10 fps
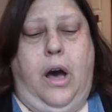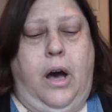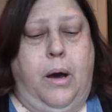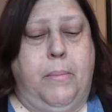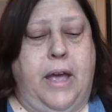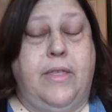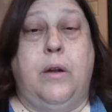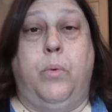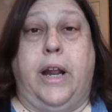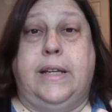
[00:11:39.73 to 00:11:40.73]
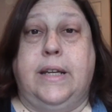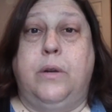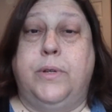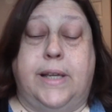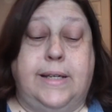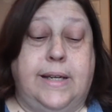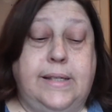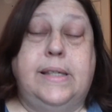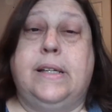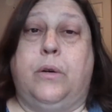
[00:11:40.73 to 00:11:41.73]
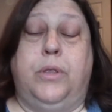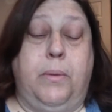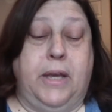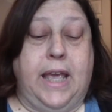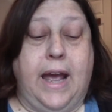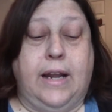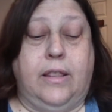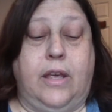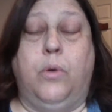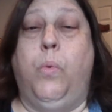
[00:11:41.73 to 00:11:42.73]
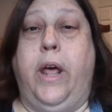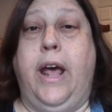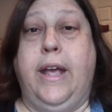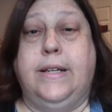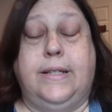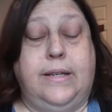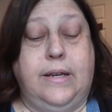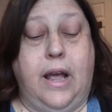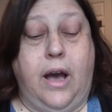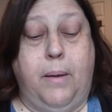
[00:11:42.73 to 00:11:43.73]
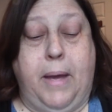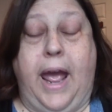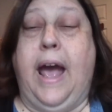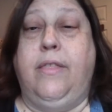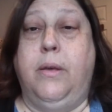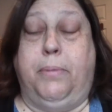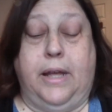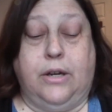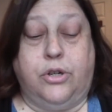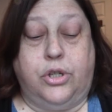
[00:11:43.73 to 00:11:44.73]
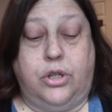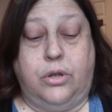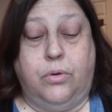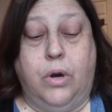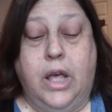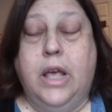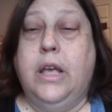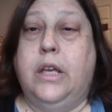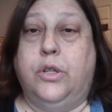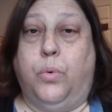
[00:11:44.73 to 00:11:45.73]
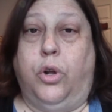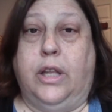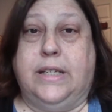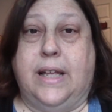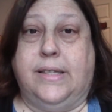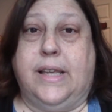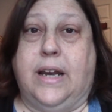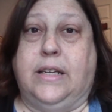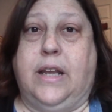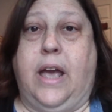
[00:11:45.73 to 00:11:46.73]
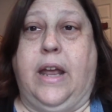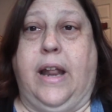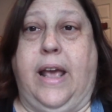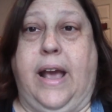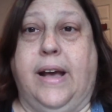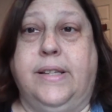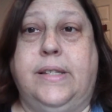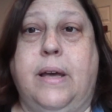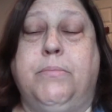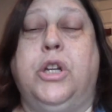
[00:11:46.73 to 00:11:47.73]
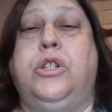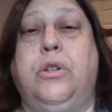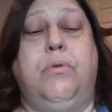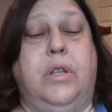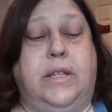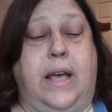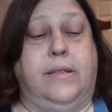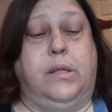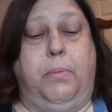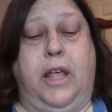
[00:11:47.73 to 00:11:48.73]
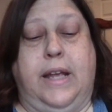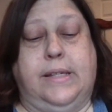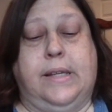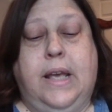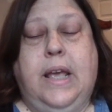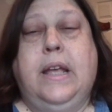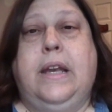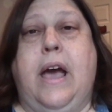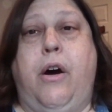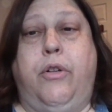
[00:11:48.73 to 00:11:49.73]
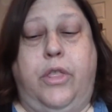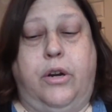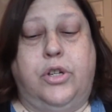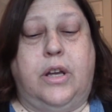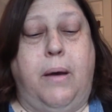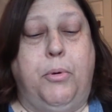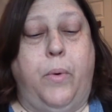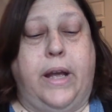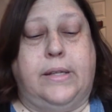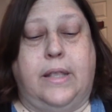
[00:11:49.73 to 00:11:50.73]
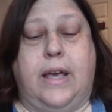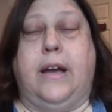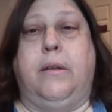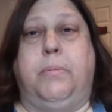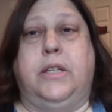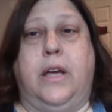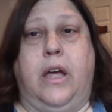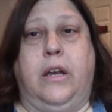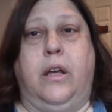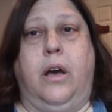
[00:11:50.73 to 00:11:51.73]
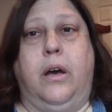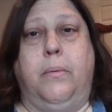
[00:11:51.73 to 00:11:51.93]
And then what I did was I did stick with the mechanic thing. What I had the players do is roll a 10-sided die, and I asked them to do the tens place. Now, there's a couple ways that can be done.